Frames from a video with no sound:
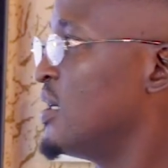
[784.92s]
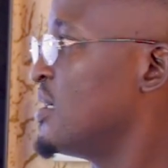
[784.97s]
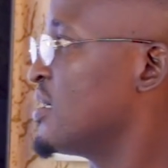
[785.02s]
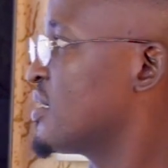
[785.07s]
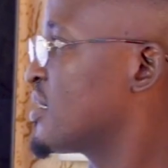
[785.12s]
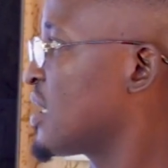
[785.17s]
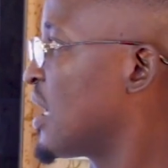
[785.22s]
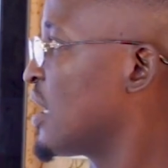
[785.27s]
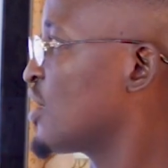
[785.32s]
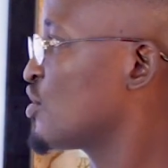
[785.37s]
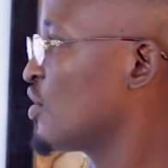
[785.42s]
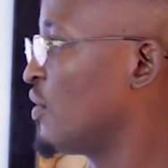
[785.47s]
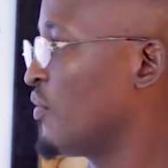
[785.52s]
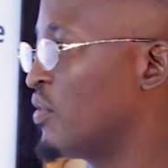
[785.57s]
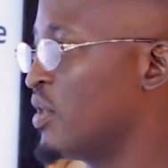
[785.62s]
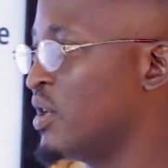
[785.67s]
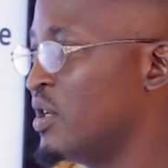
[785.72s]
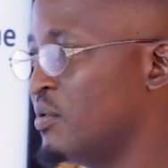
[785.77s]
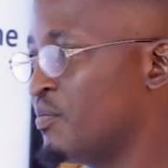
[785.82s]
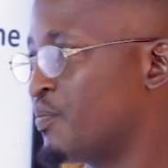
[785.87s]
in search of
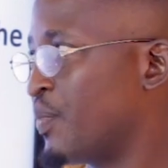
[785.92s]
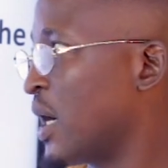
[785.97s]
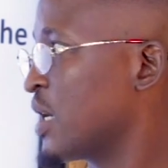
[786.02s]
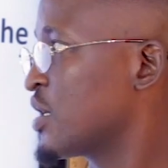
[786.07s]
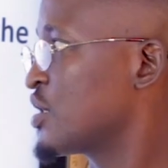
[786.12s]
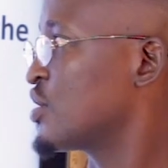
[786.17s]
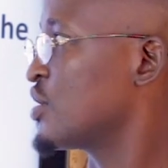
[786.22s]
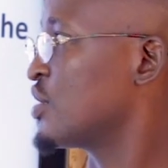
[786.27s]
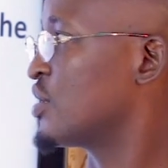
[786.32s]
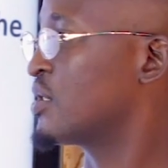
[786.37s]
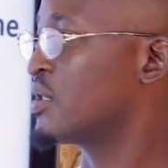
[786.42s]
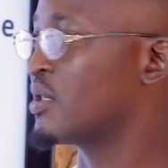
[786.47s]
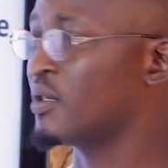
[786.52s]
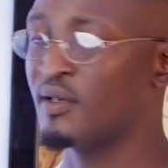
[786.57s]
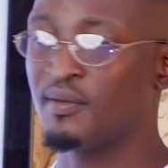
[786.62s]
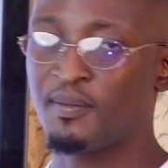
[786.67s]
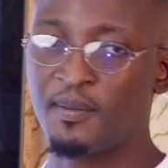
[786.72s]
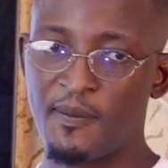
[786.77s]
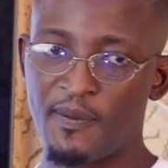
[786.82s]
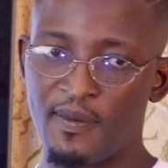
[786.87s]
greener pastures.
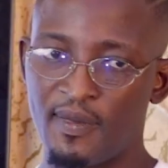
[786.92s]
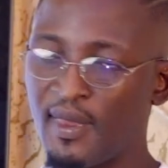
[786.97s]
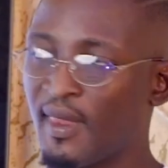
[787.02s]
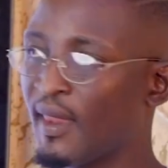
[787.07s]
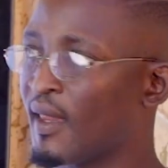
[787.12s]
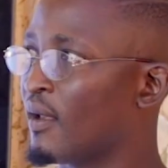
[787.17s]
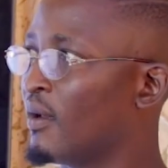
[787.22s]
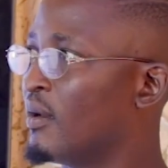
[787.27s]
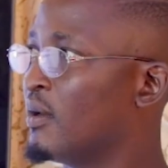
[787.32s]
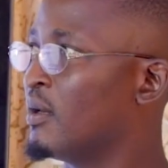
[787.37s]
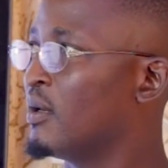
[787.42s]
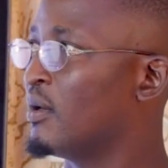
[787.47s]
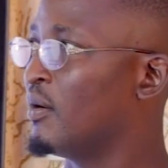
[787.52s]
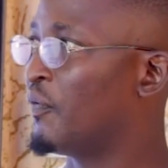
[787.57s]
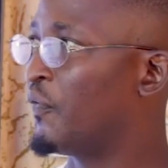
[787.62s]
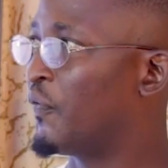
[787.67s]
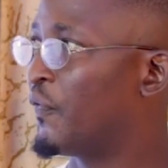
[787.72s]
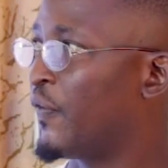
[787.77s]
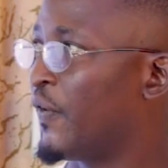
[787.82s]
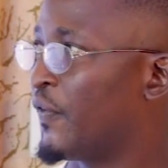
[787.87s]

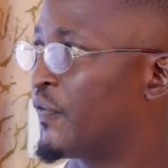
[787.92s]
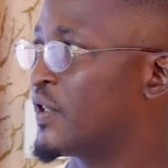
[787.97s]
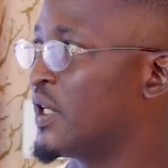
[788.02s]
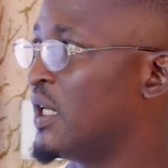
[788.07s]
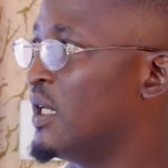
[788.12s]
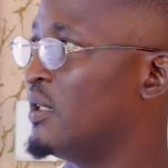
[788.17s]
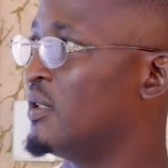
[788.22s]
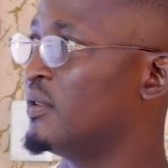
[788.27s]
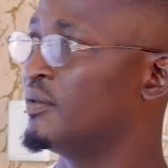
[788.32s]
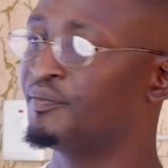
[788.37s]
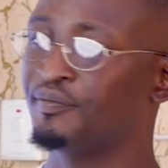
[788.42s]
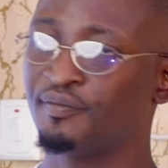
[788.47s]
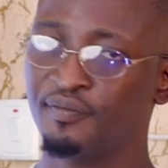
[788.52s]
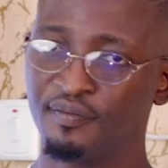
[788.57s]
15.